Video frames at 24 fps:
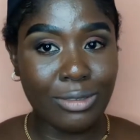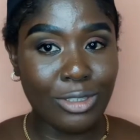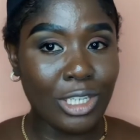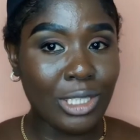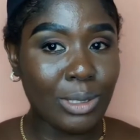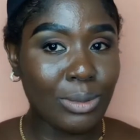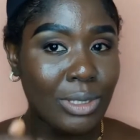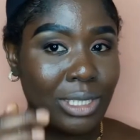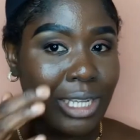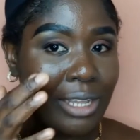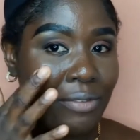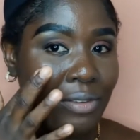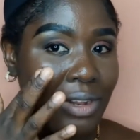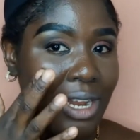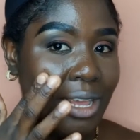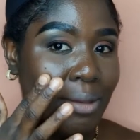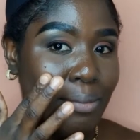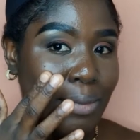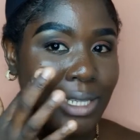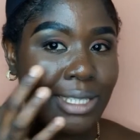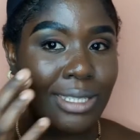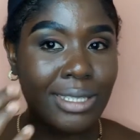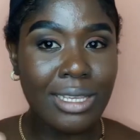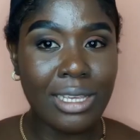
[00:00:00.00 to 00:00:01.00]
just because I feel like
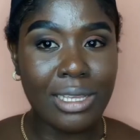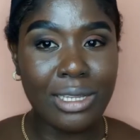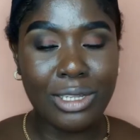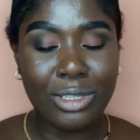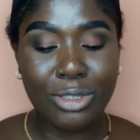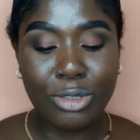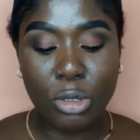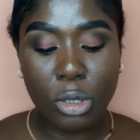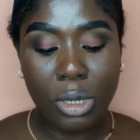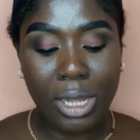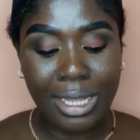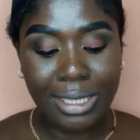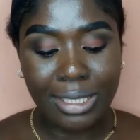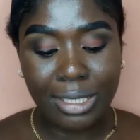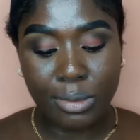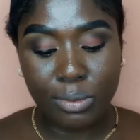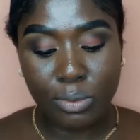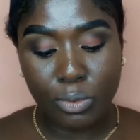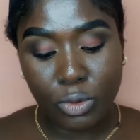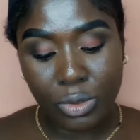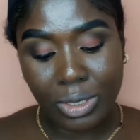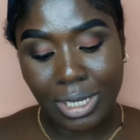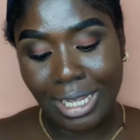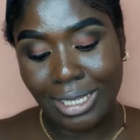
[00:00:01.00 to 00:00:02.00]
my skin is not as
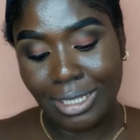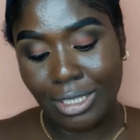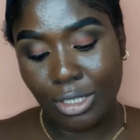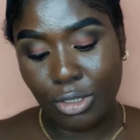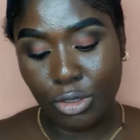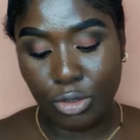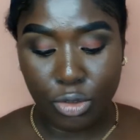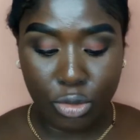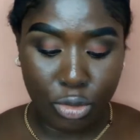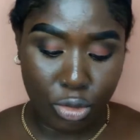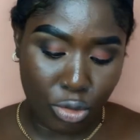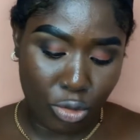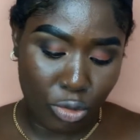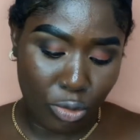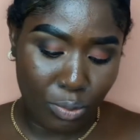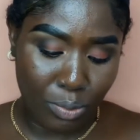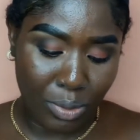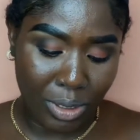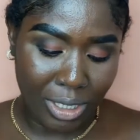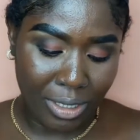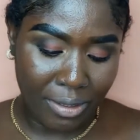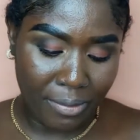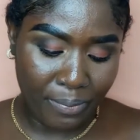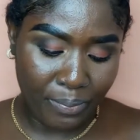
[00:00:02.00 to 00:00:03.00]
smooth as it used to
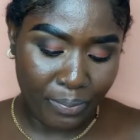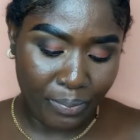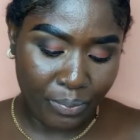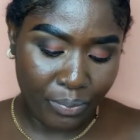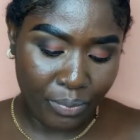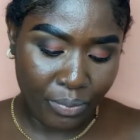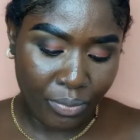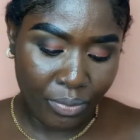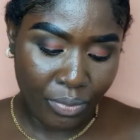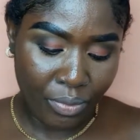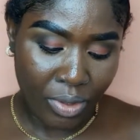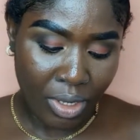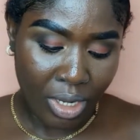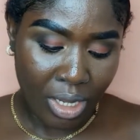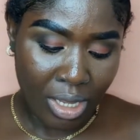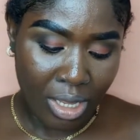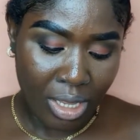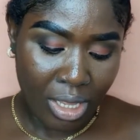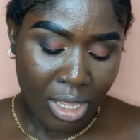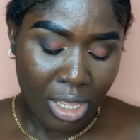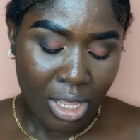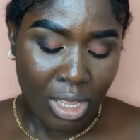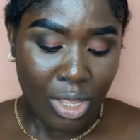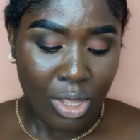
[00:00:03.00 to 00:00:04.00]
be.
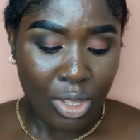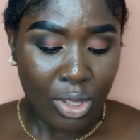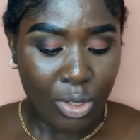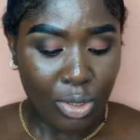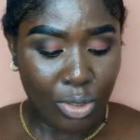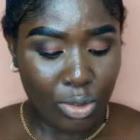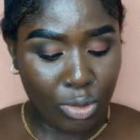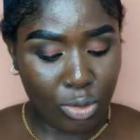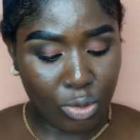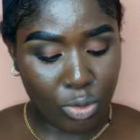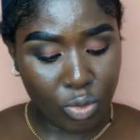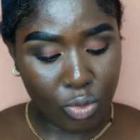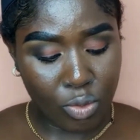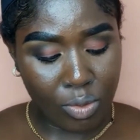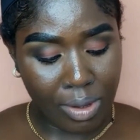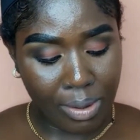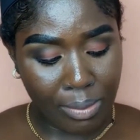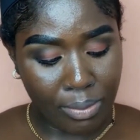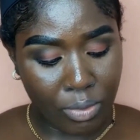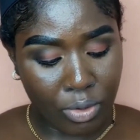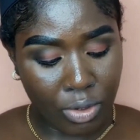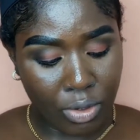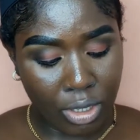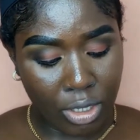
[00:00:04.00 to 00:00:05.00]
So
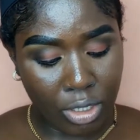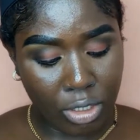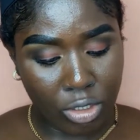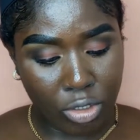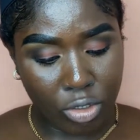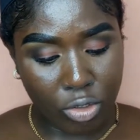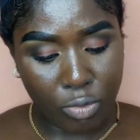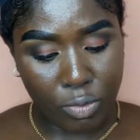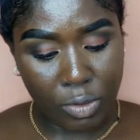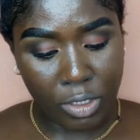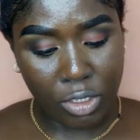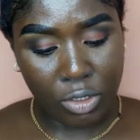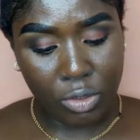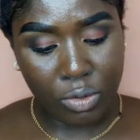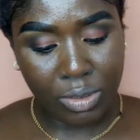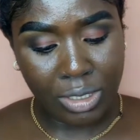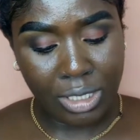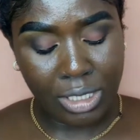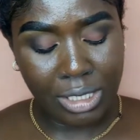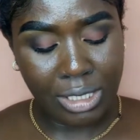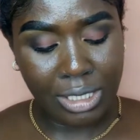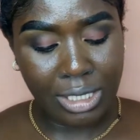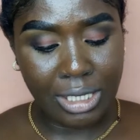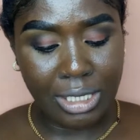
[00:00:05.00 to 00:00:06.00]
I'm going to be
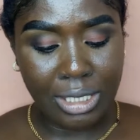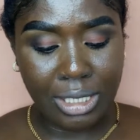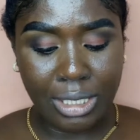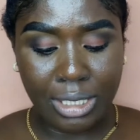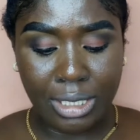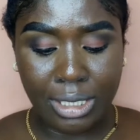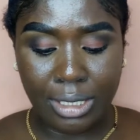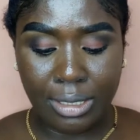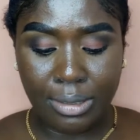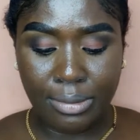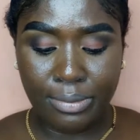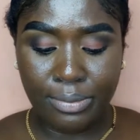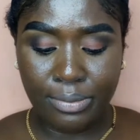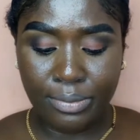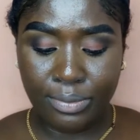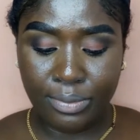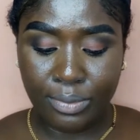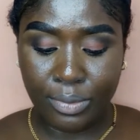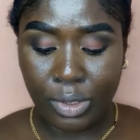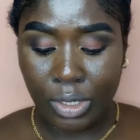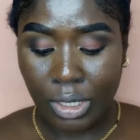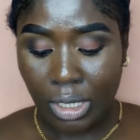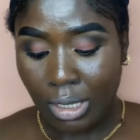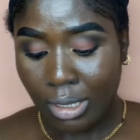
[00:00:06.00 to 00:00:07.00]
using this
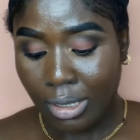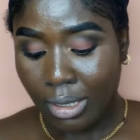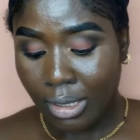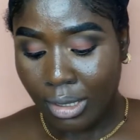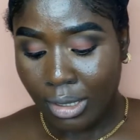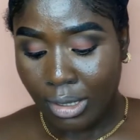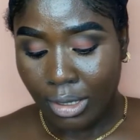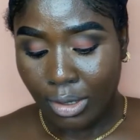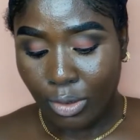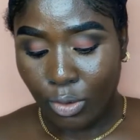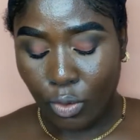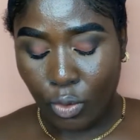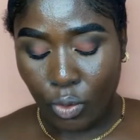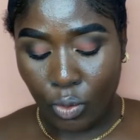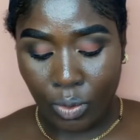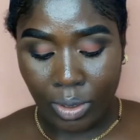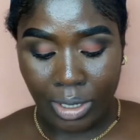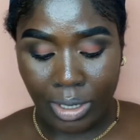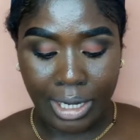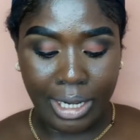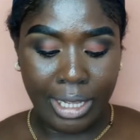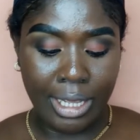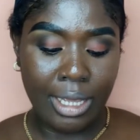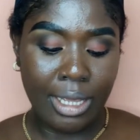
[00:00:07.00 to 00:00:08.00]

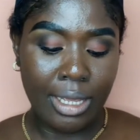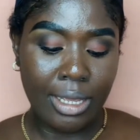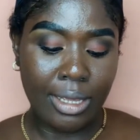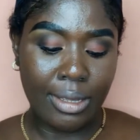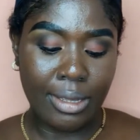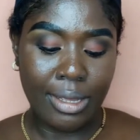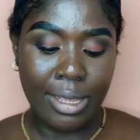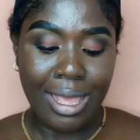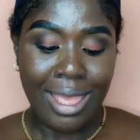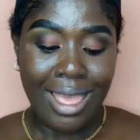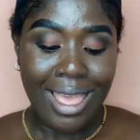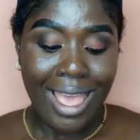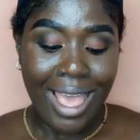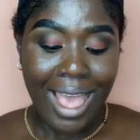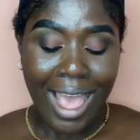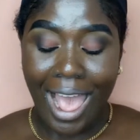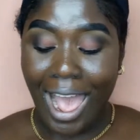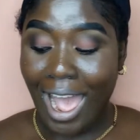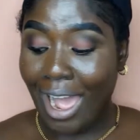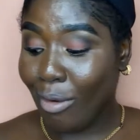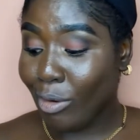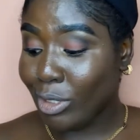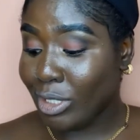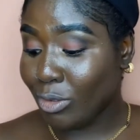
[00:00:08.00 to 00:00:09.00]
Olay.
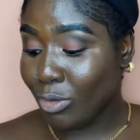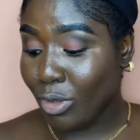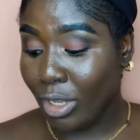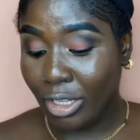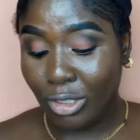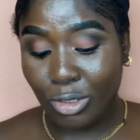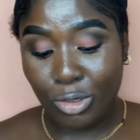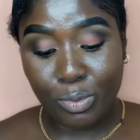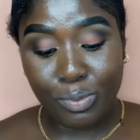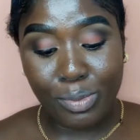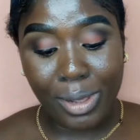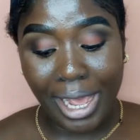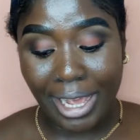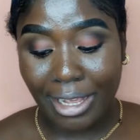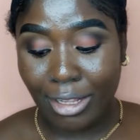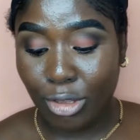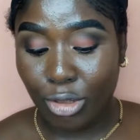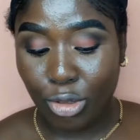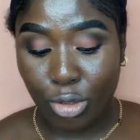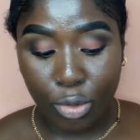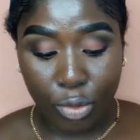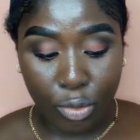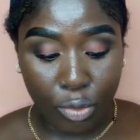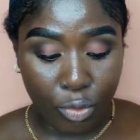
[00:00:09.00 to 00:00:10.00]
I was going to buy
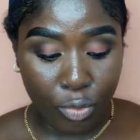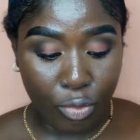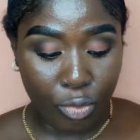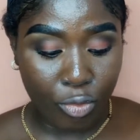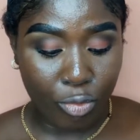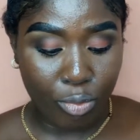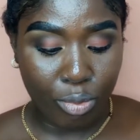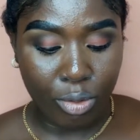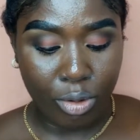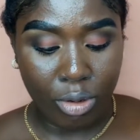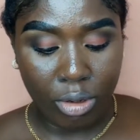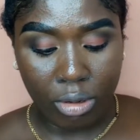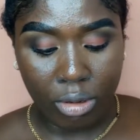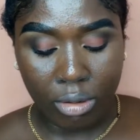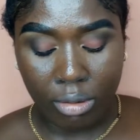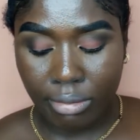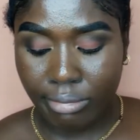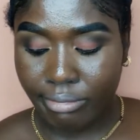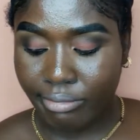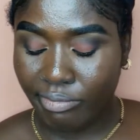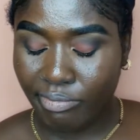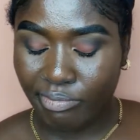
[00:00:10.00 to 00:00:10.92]
Dove, but